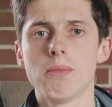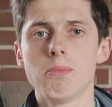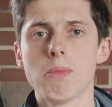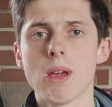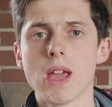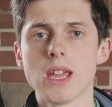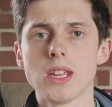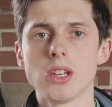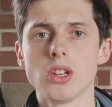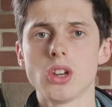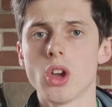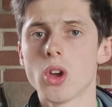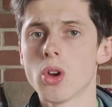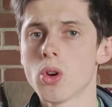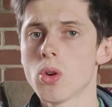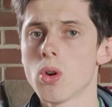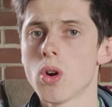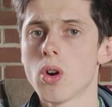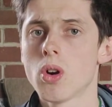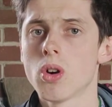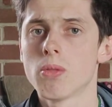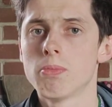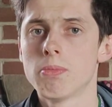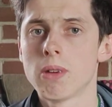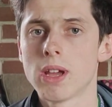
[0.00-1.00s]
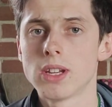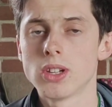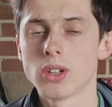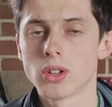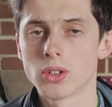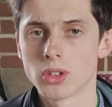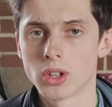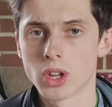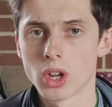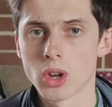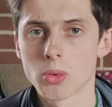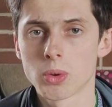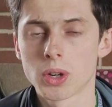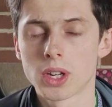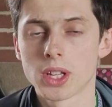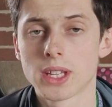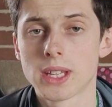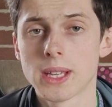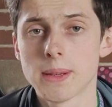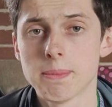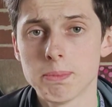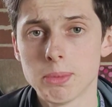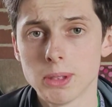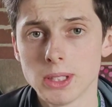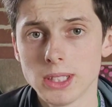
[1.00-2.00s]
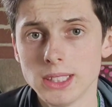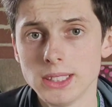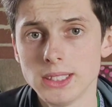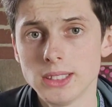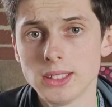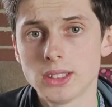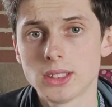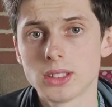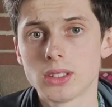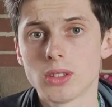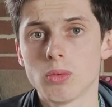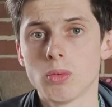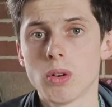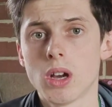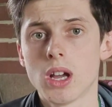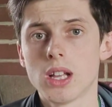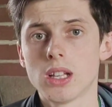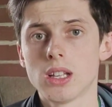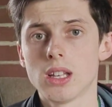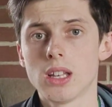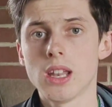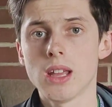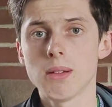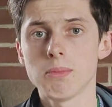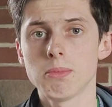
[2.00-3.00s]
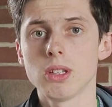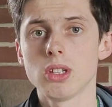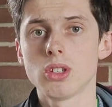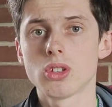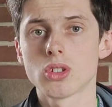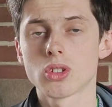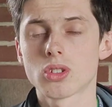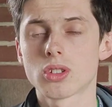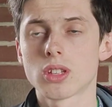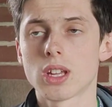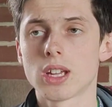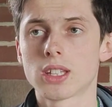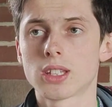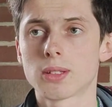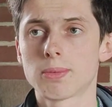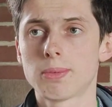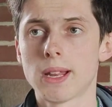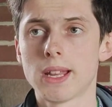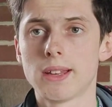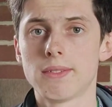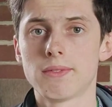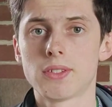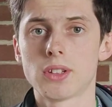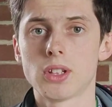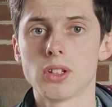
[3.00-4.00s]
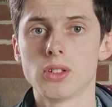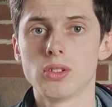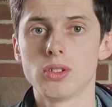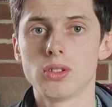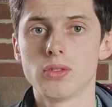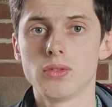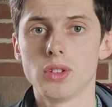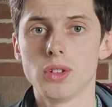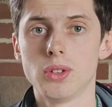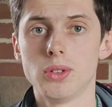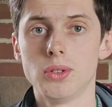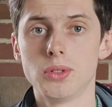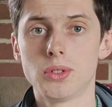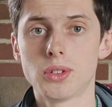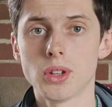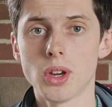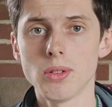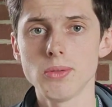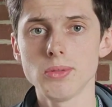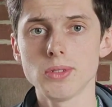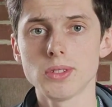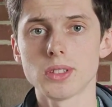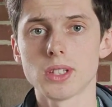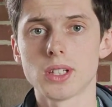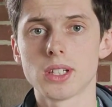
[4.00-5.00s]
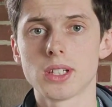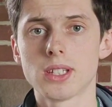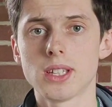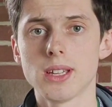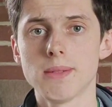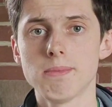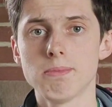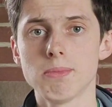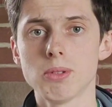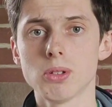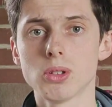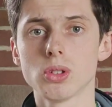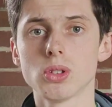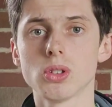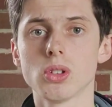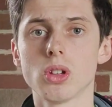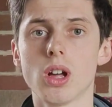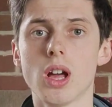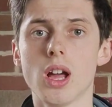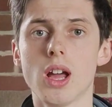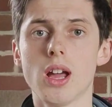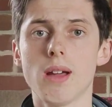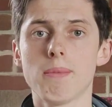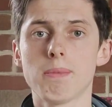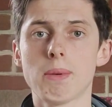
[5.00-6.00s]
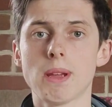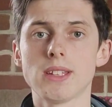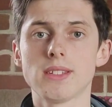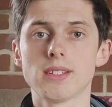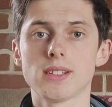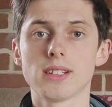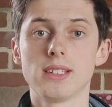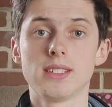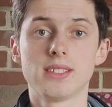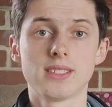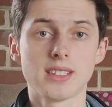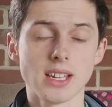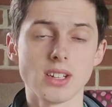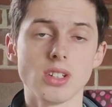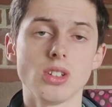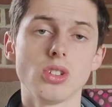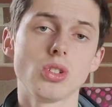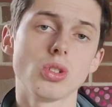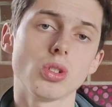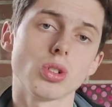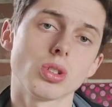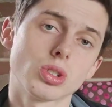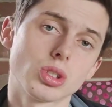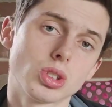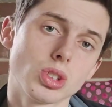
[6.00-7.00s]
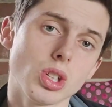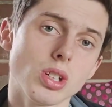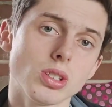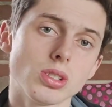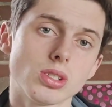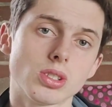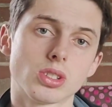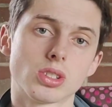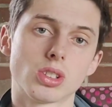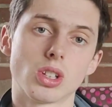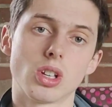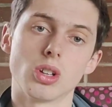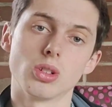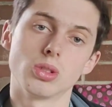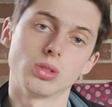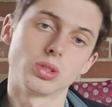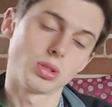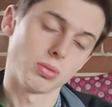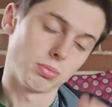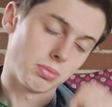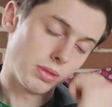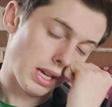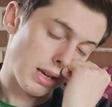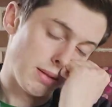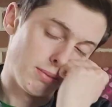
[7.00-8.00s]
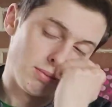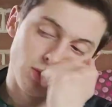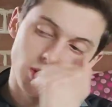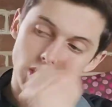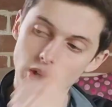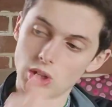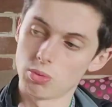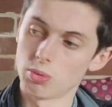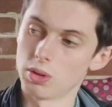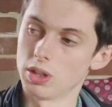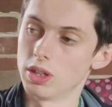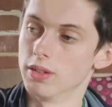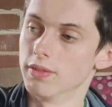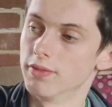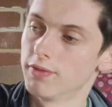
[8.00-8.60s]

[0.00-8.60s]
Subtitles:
may know or may not know what a gimbal is. Well, let me just explain for those of you who don't. A gimbal basically steadies your shots, so sometimes, when you're